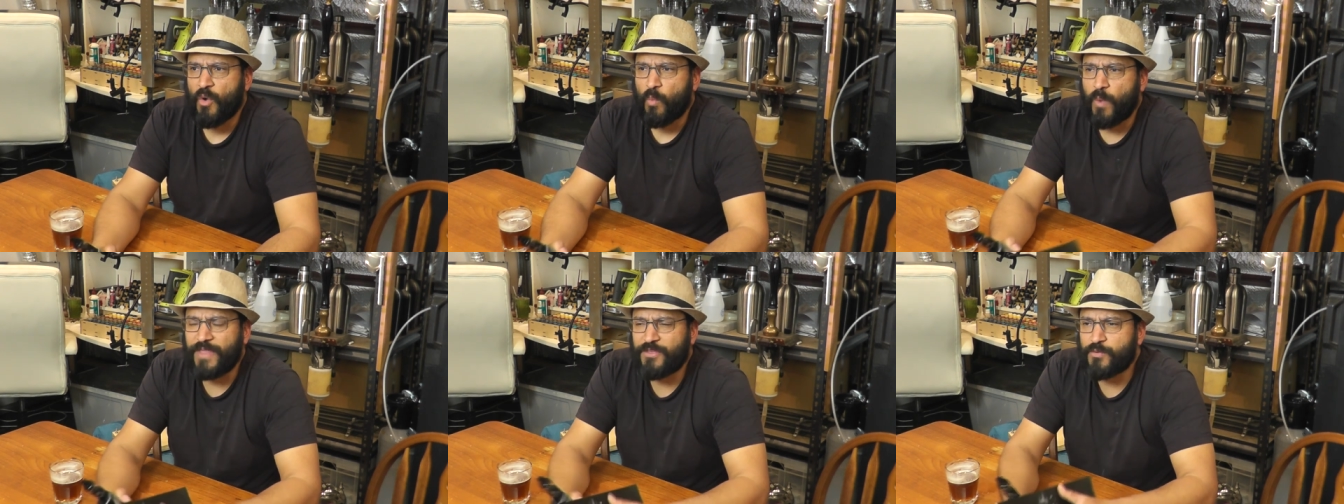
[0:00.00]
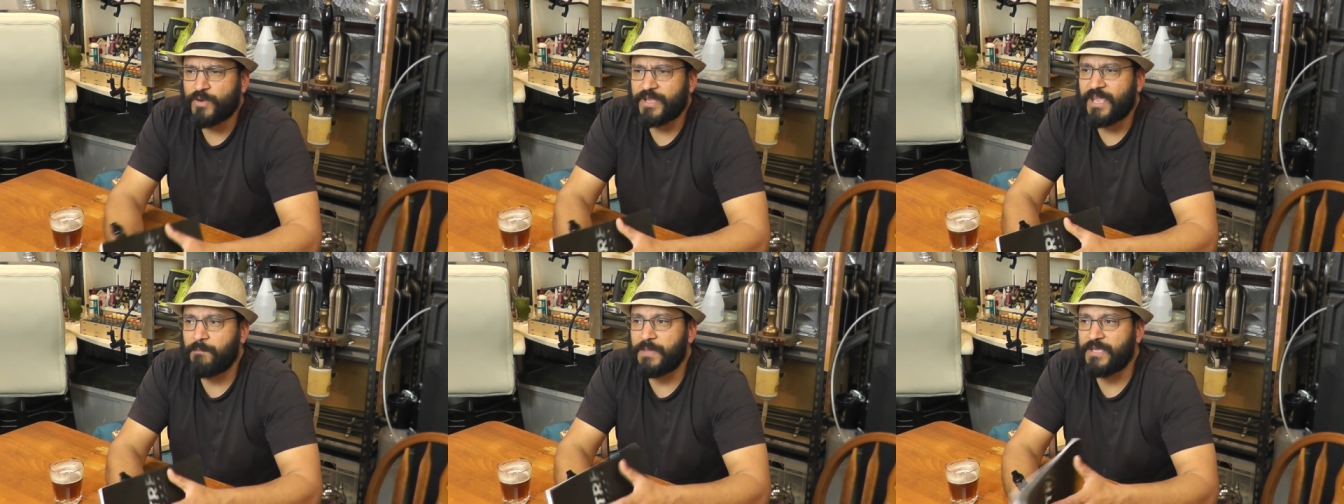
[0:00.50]
whether it
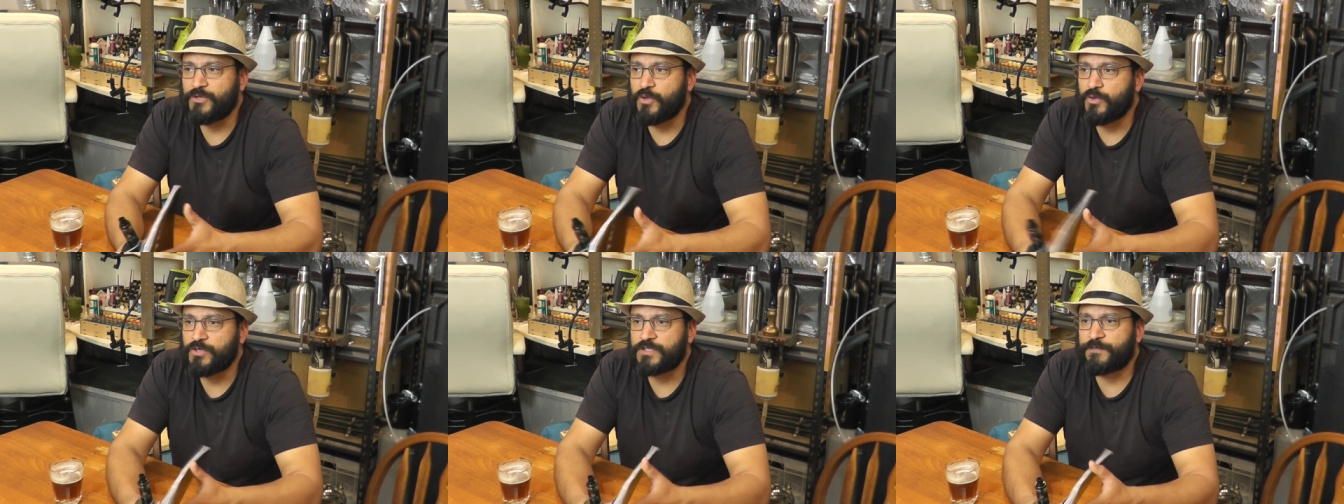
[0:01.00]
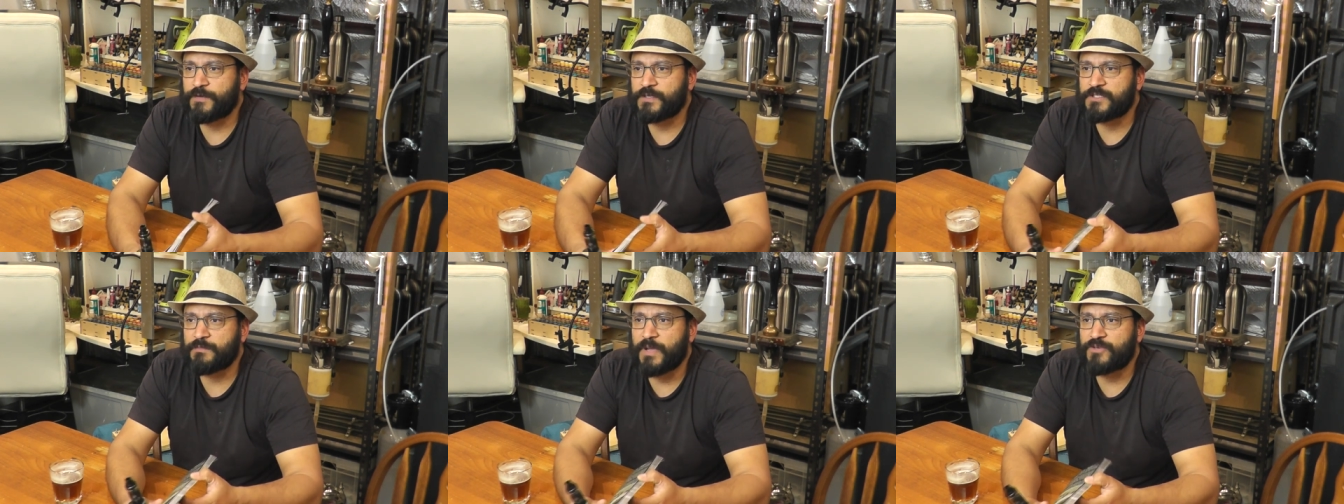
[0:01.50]
can be used for
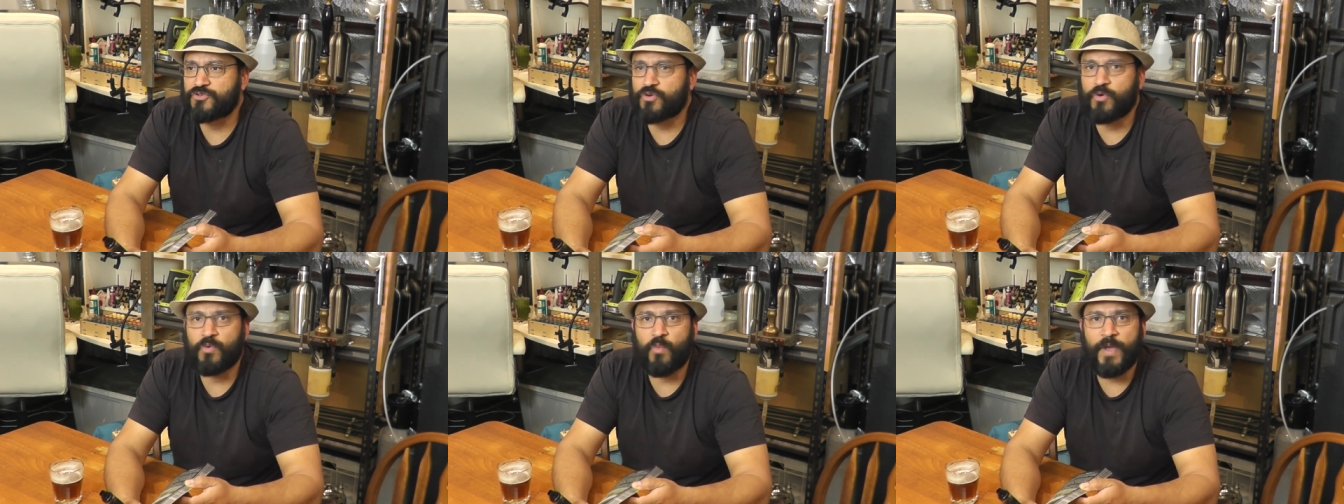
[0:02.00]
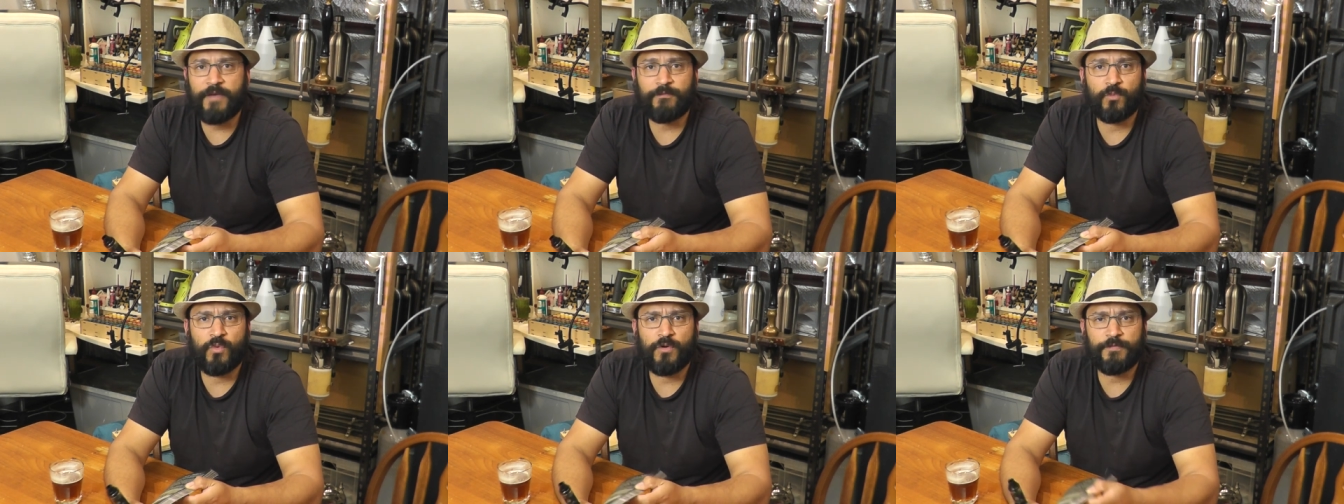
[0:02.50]
symmetrical
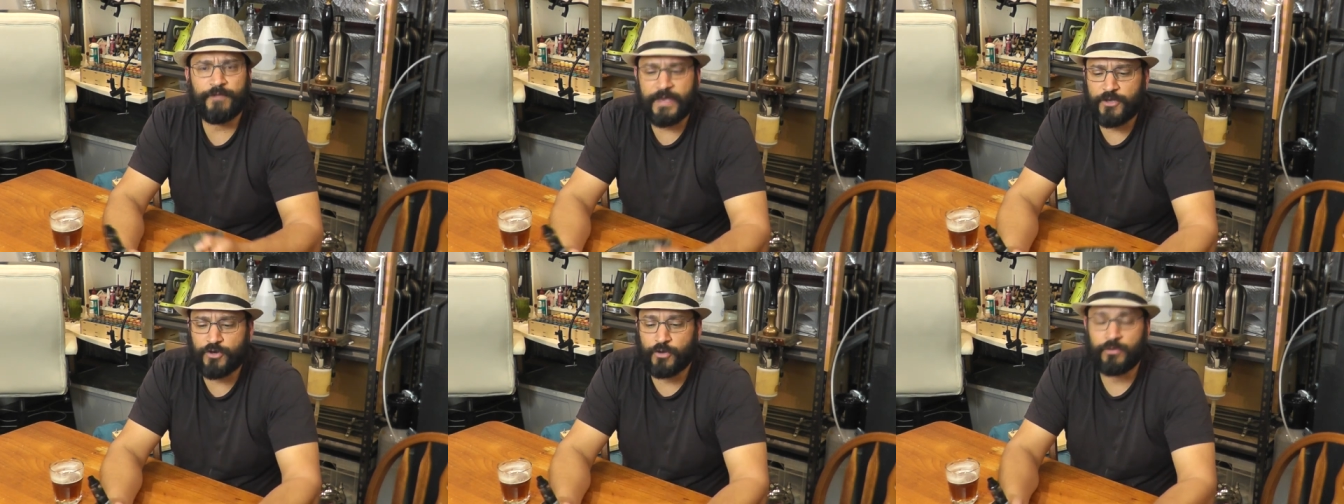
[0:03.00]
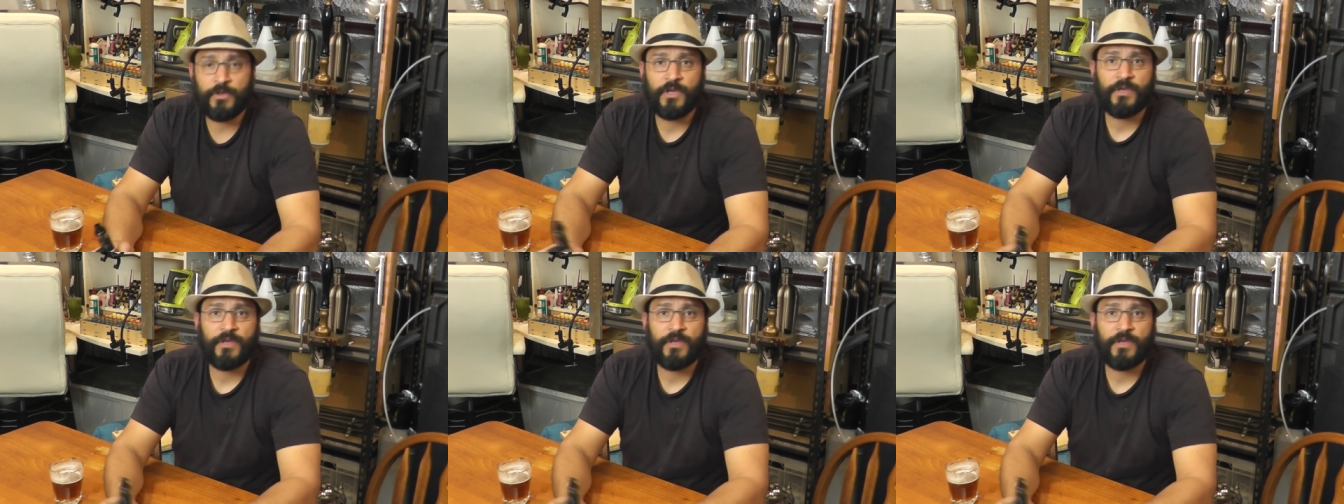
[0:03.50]
warfare. You know,